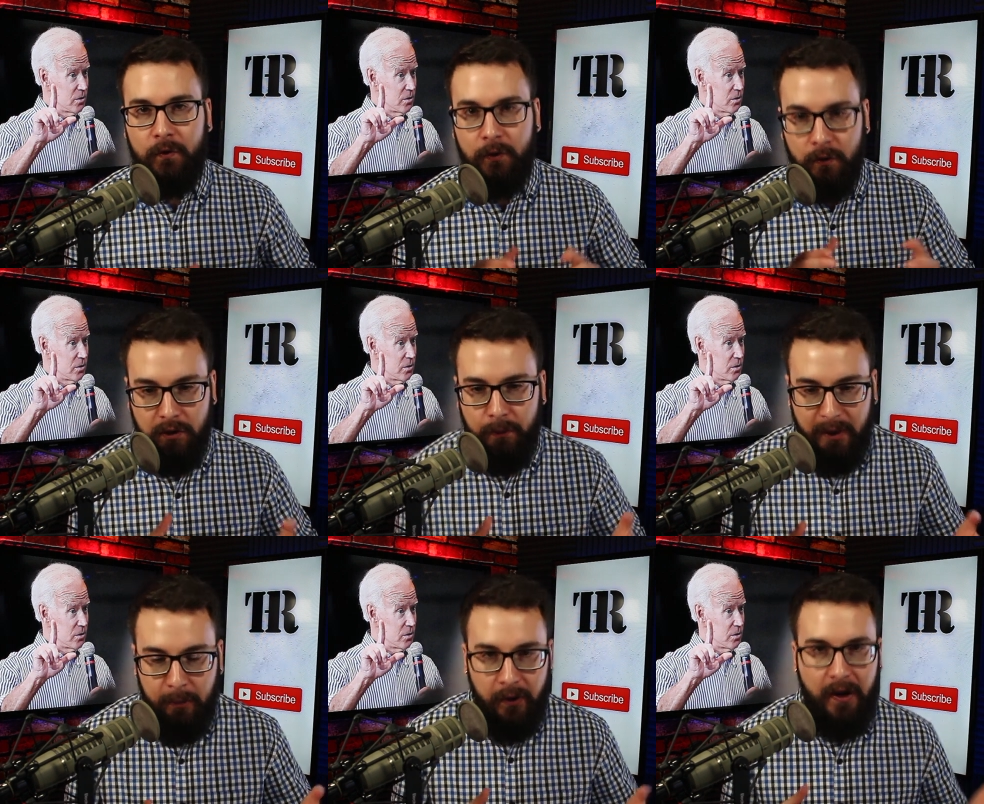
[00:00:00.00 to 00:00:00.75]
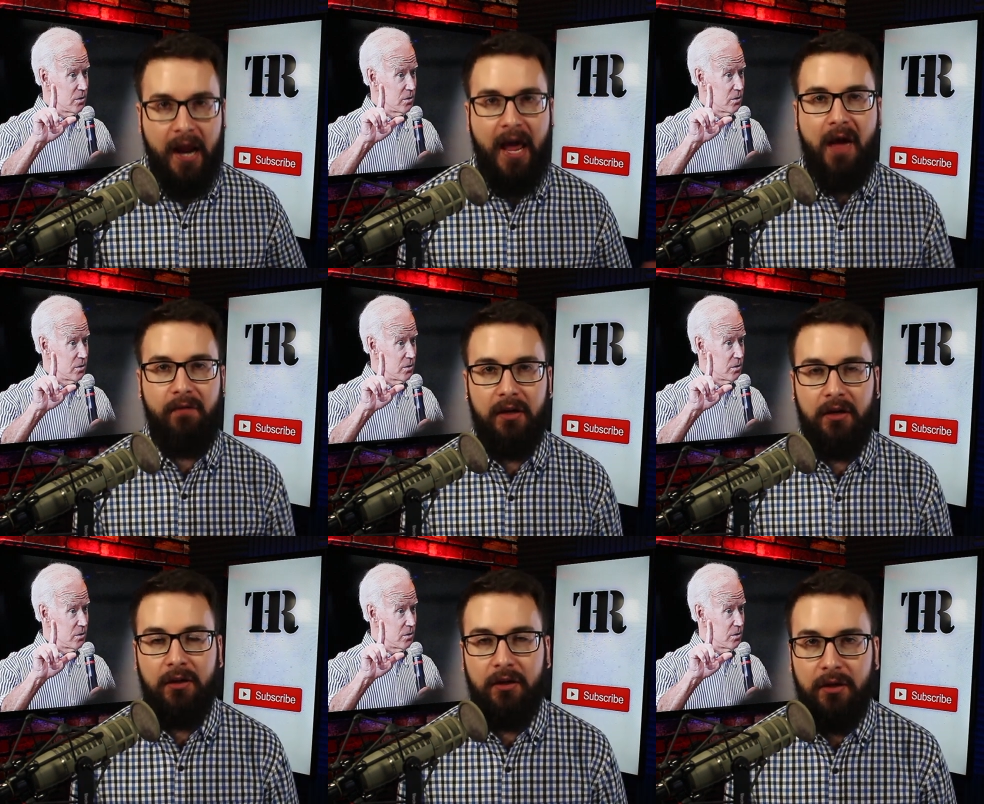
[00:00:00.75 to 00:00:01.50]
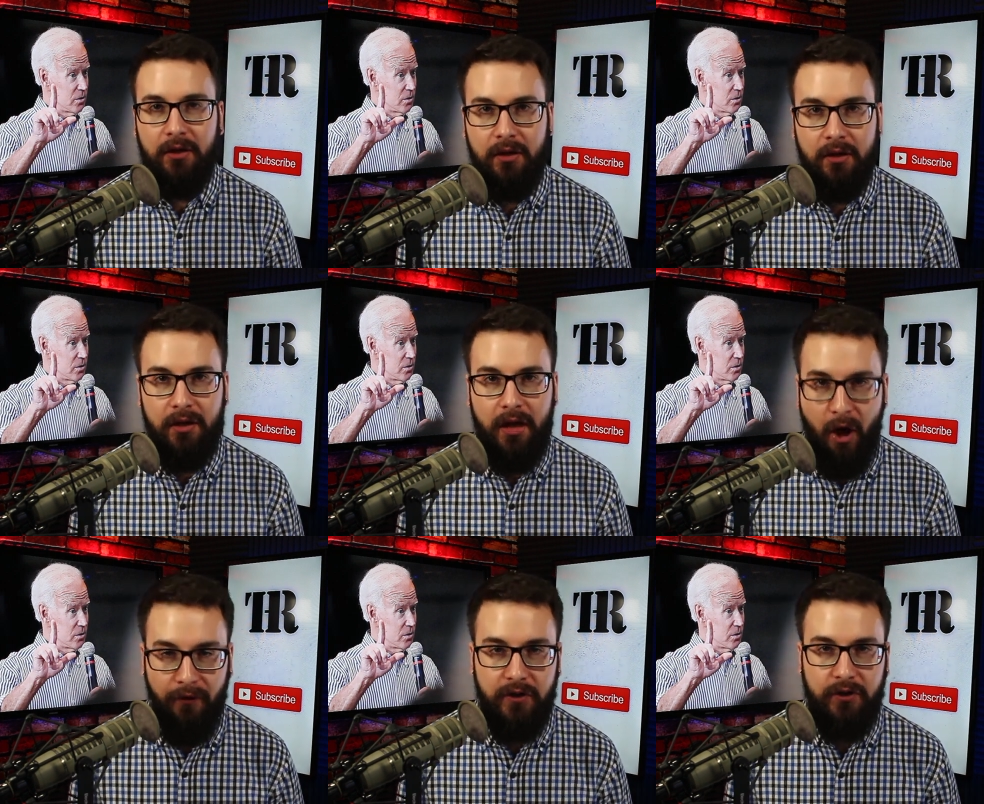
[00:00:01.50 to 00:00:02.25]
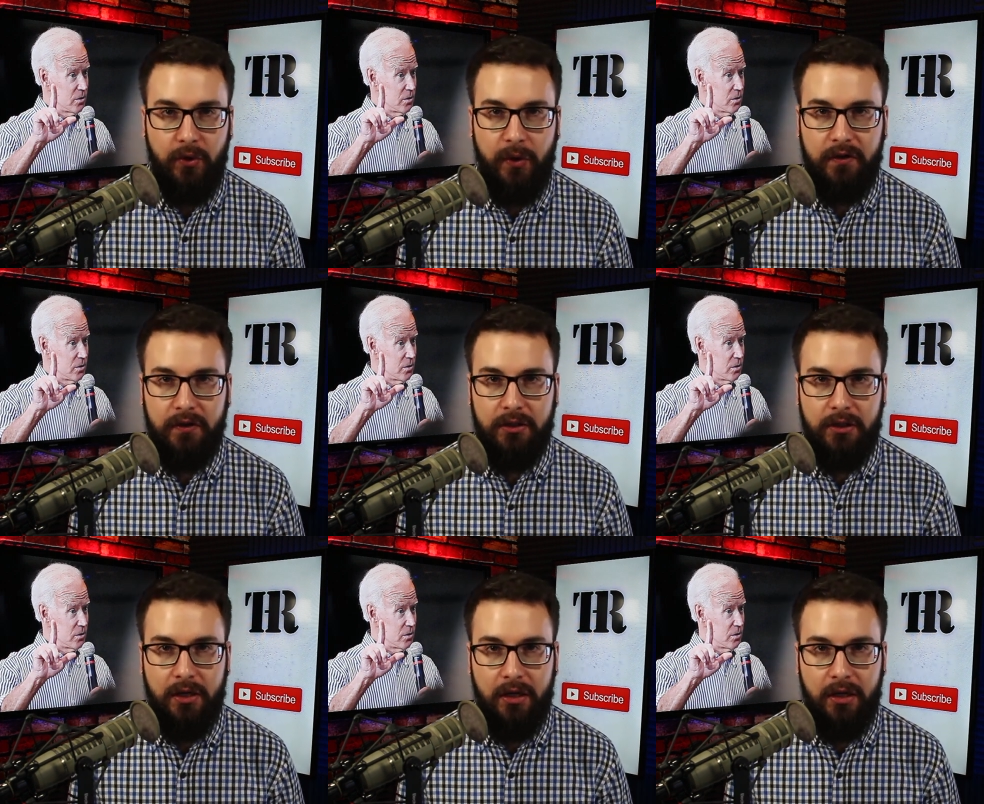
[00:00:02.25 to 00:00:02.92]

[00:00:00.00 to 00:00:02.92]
Speaker 1: due to people not having health insurance.